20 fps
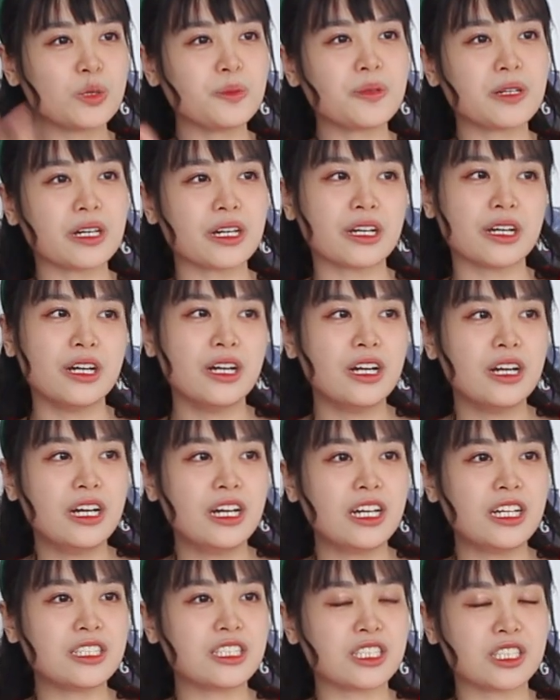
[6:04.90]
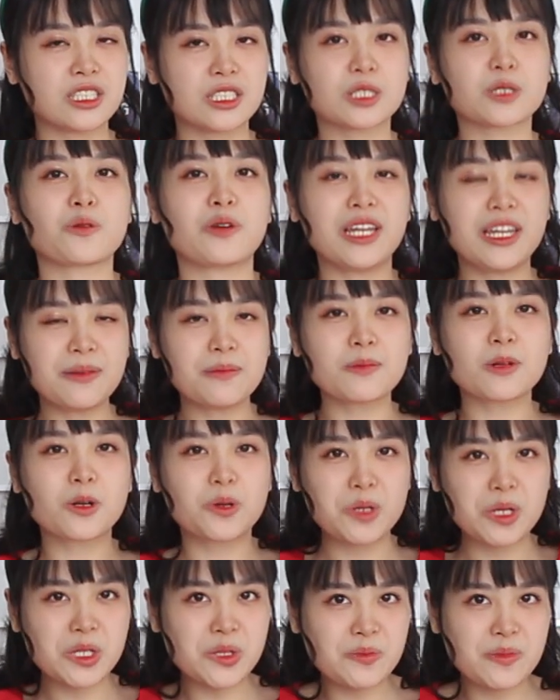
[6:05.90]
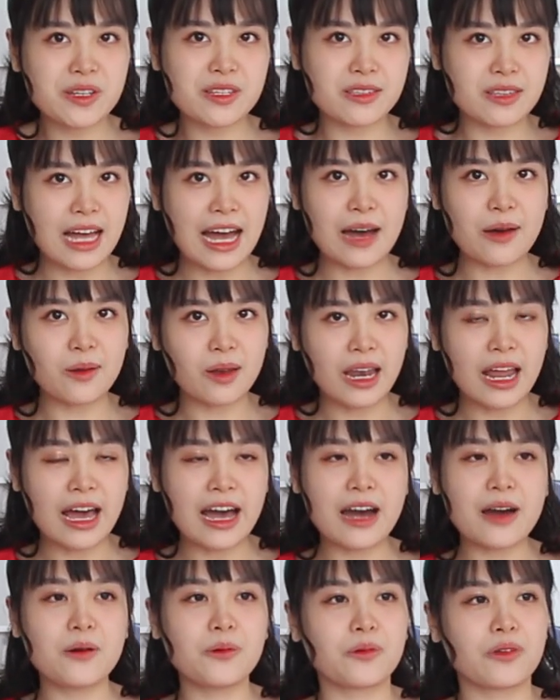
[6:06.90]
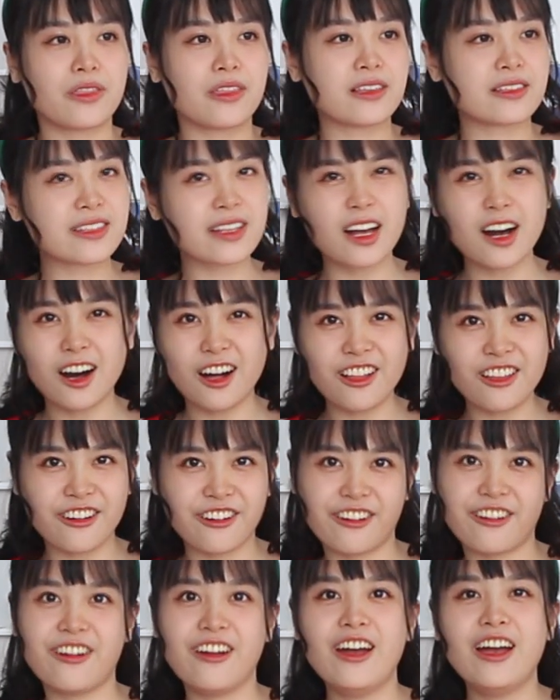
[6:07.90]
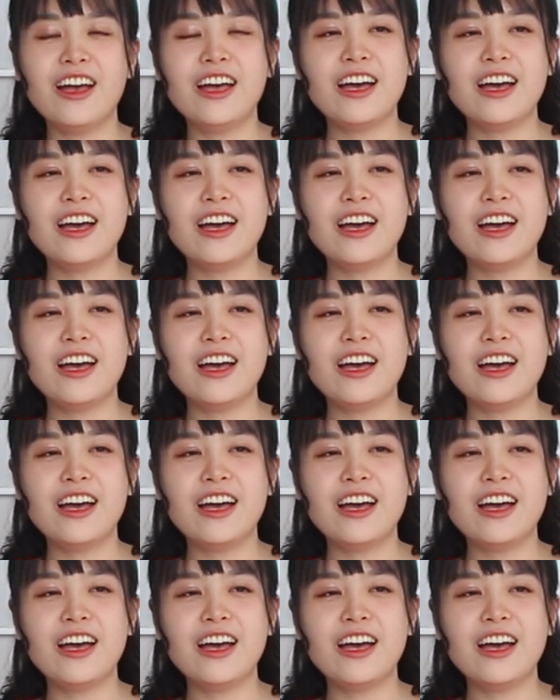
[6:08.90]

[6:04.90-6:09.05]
super. It just screams Christmas out loud with its color.